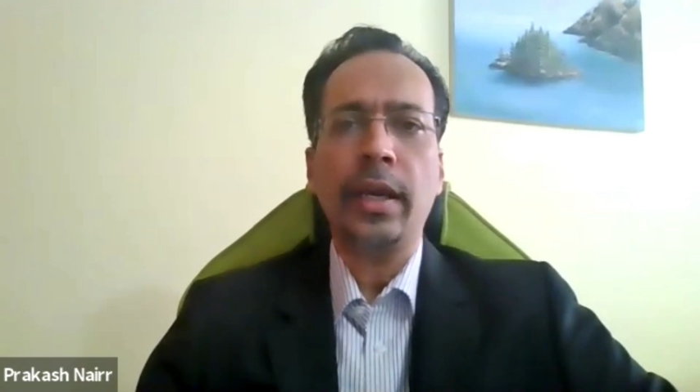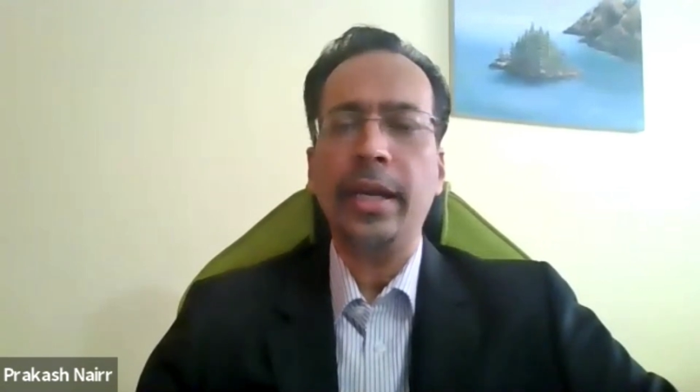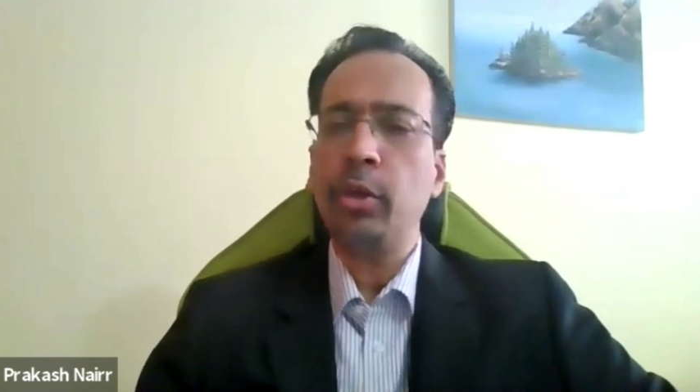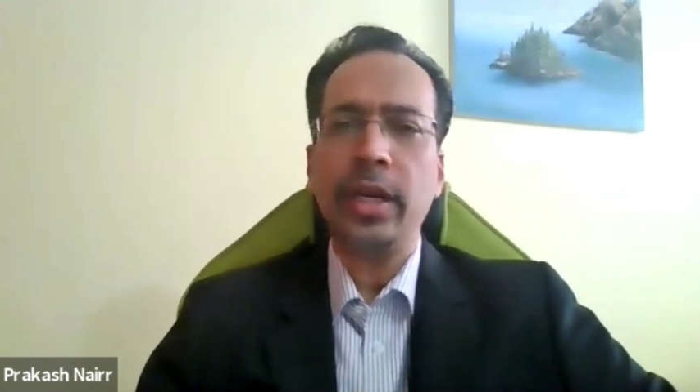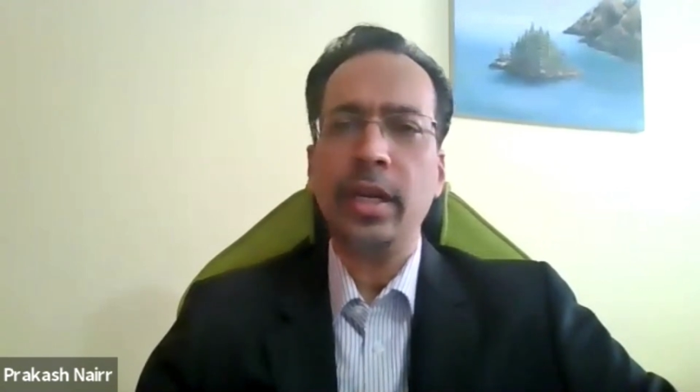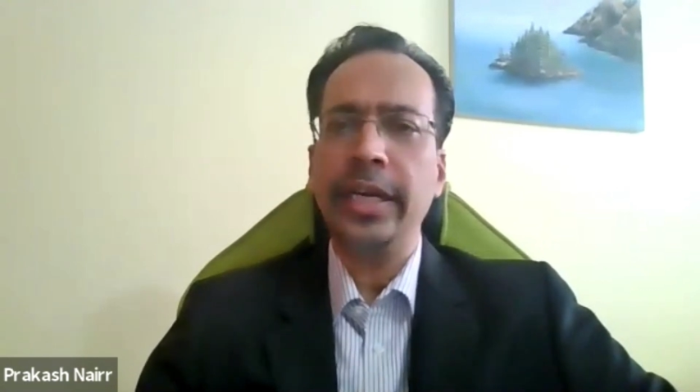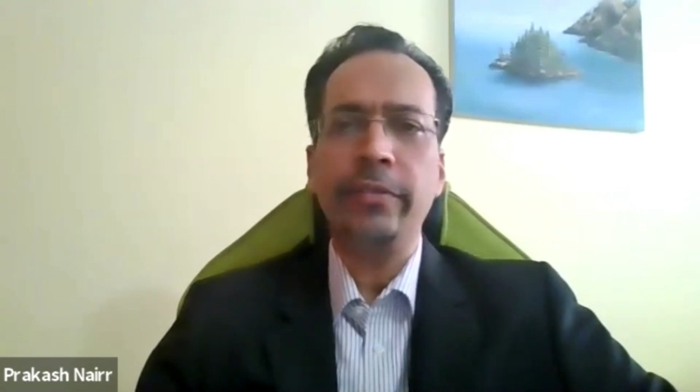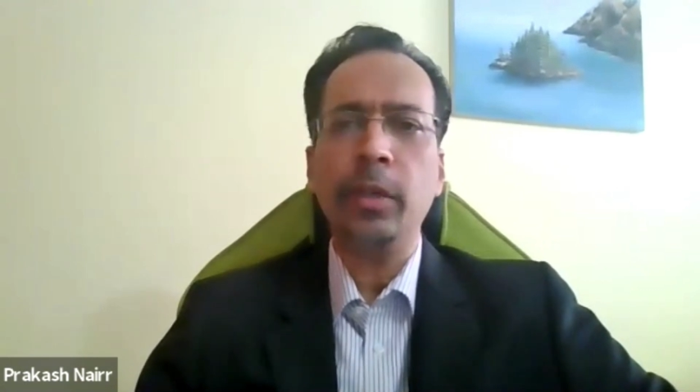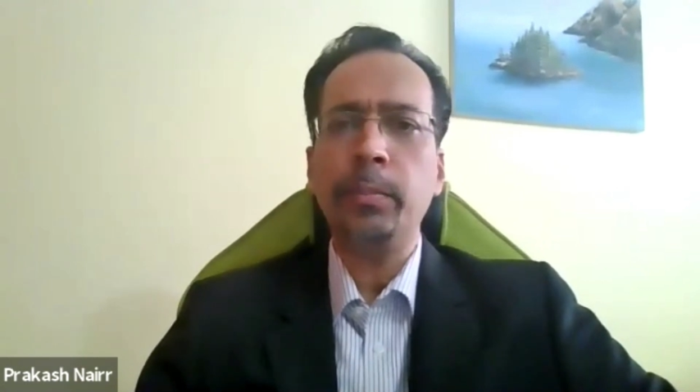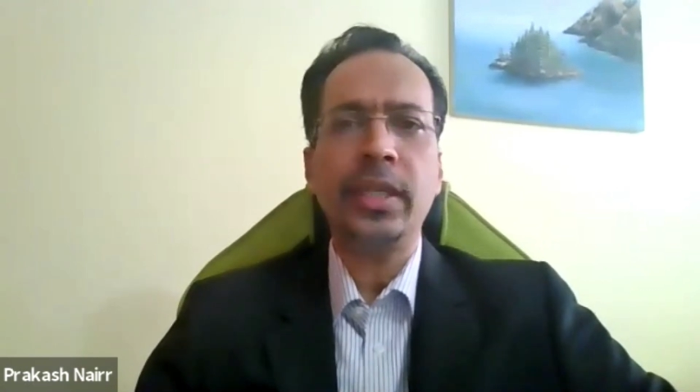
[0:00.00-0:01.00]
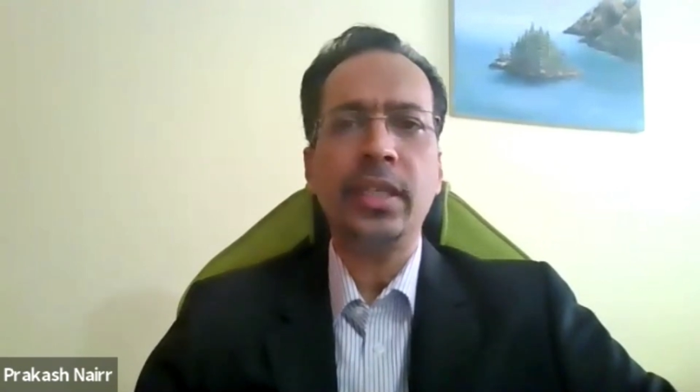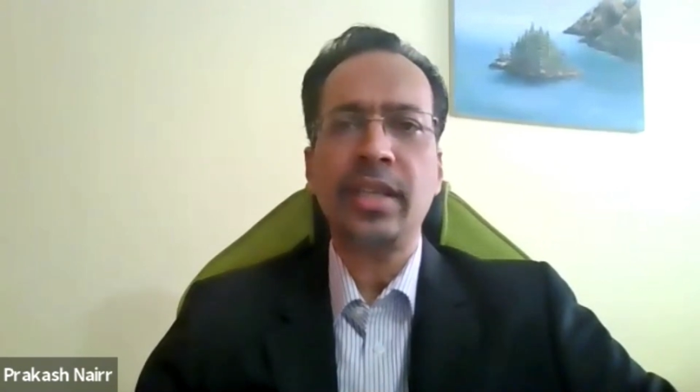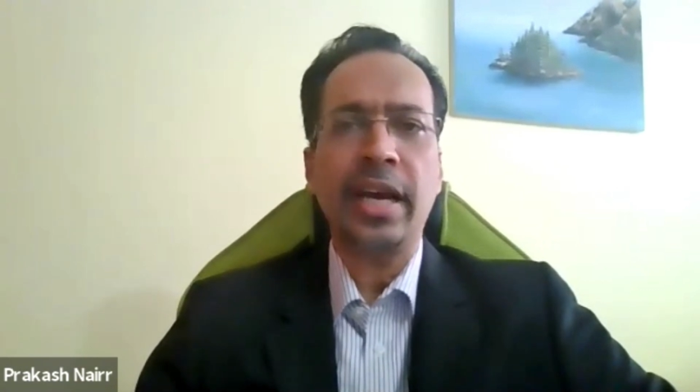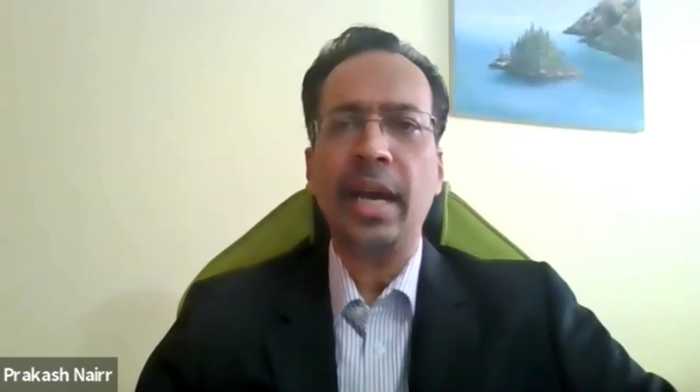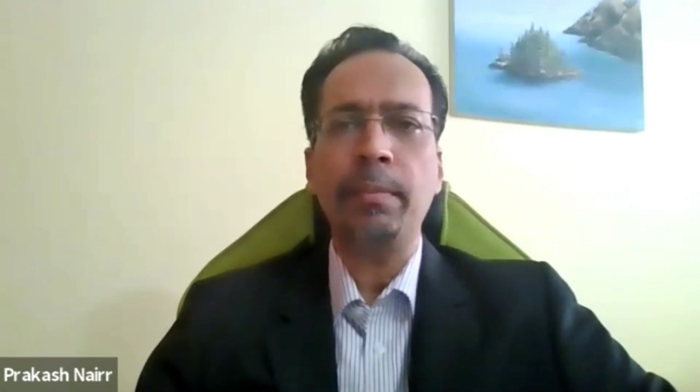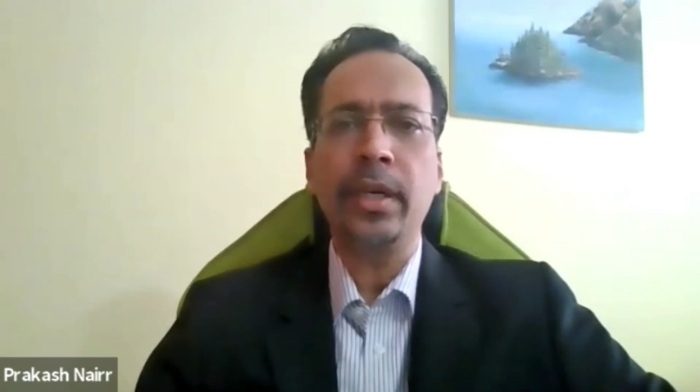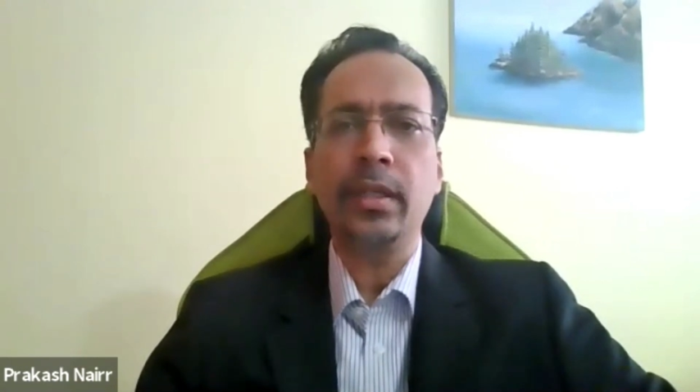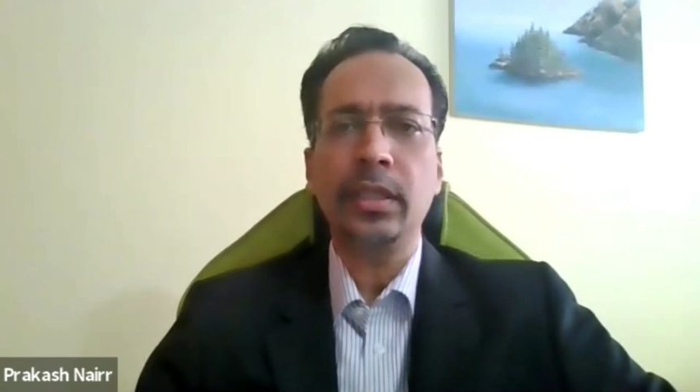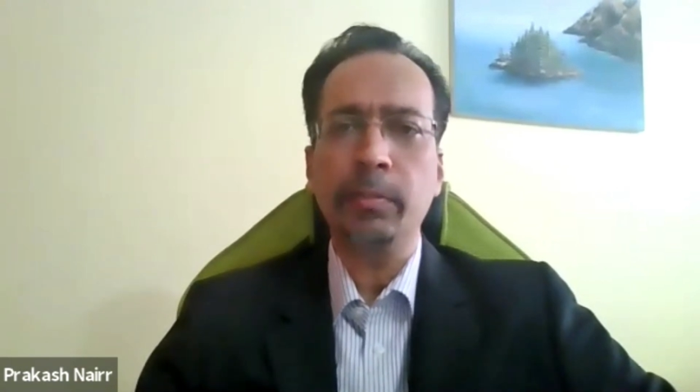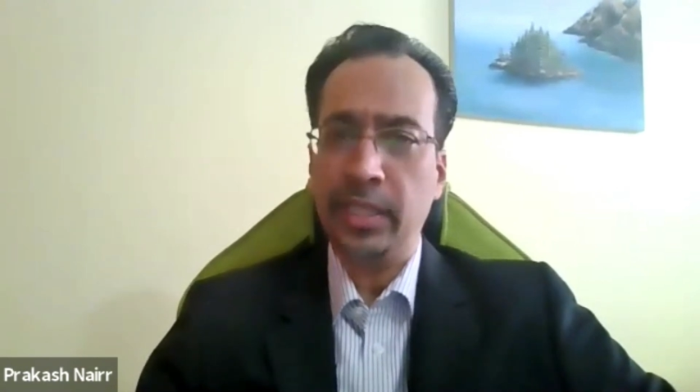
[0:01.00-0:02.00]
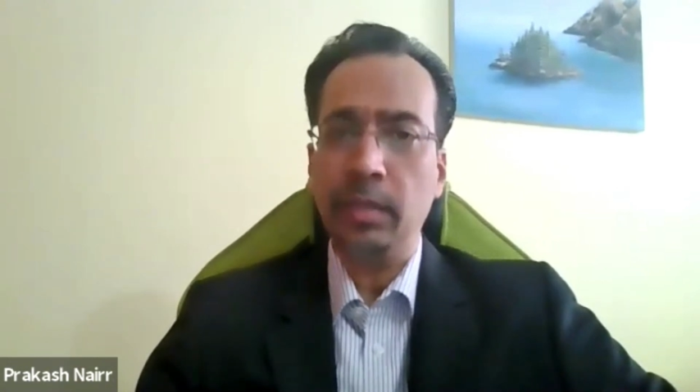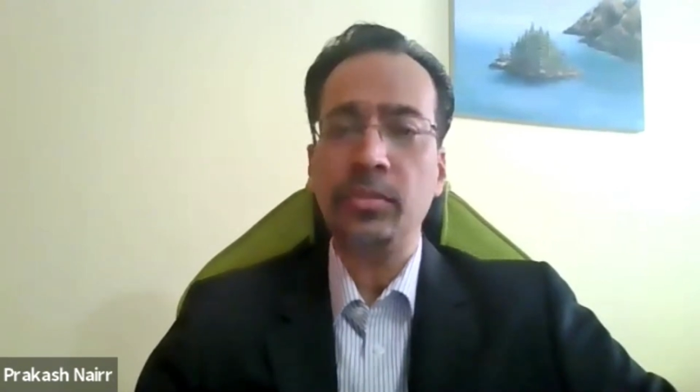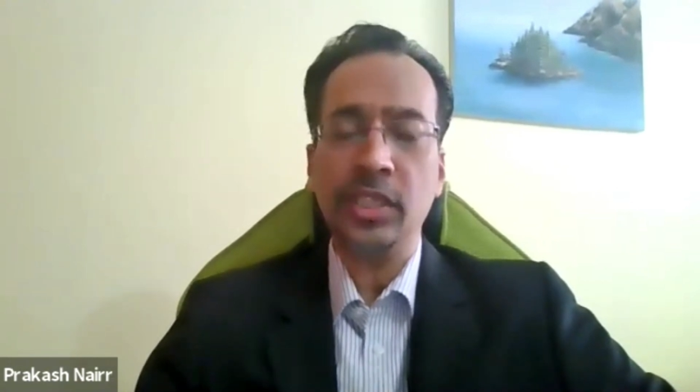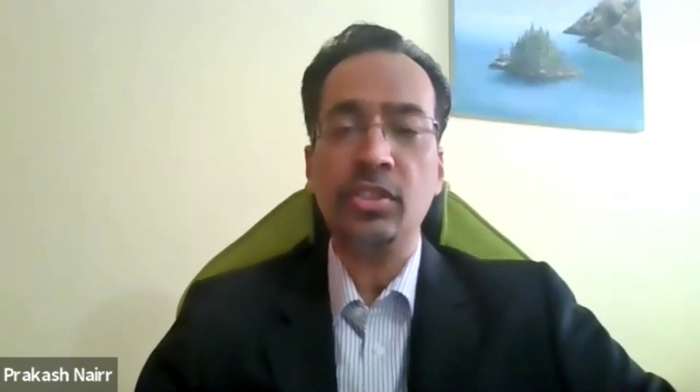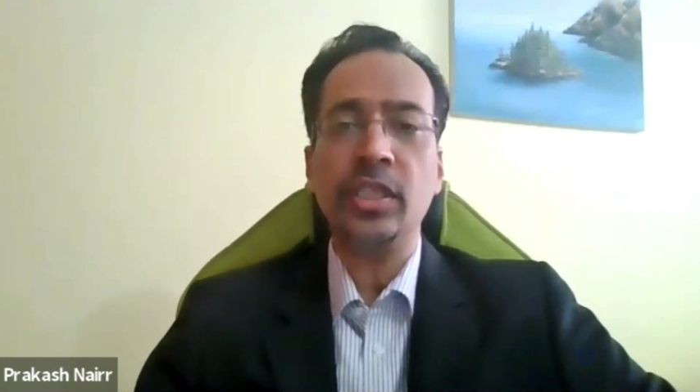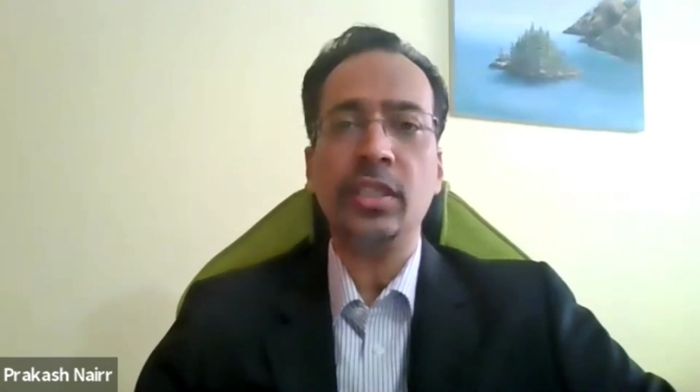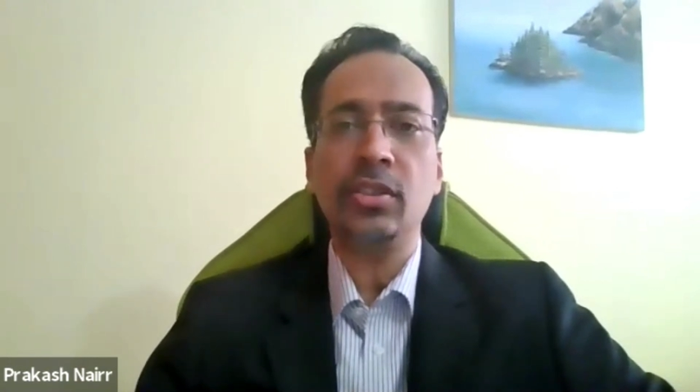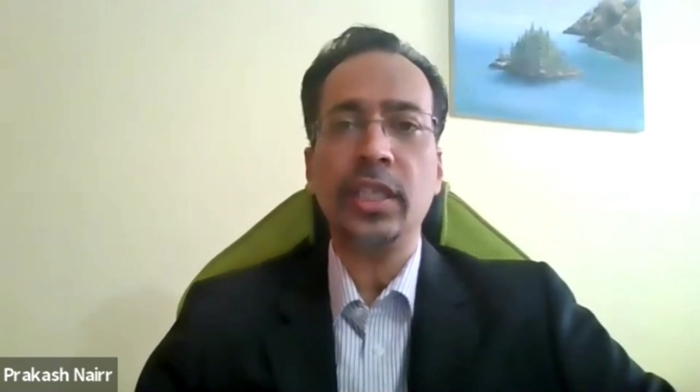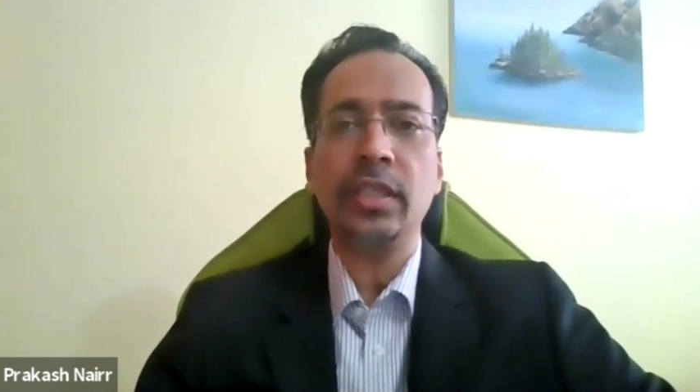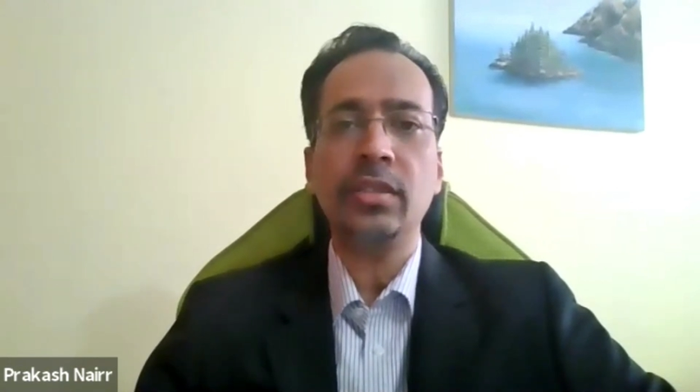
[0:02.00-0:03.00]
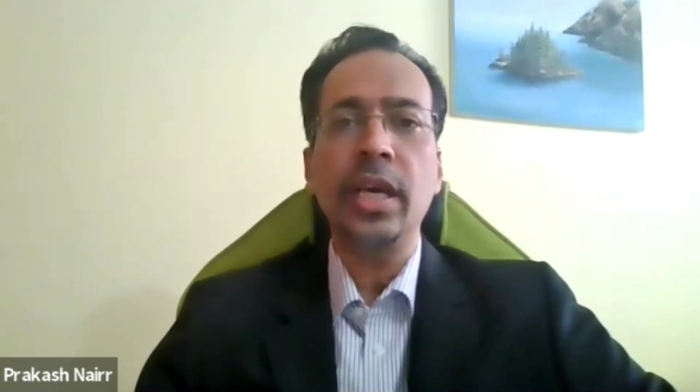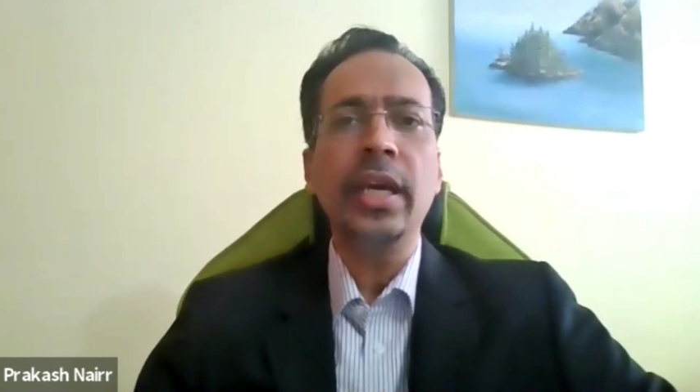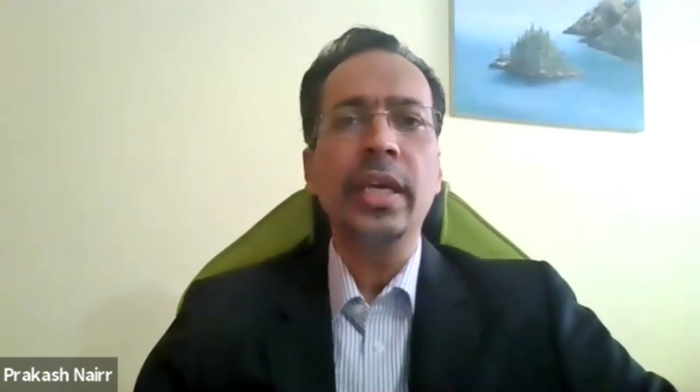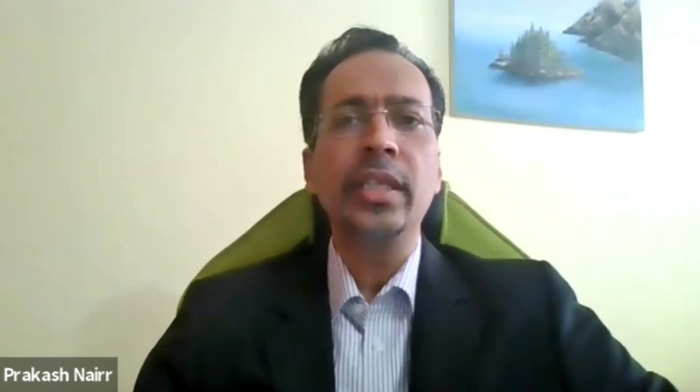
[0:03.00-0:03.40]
and you can develop it as a habit, it becomes easier, he says.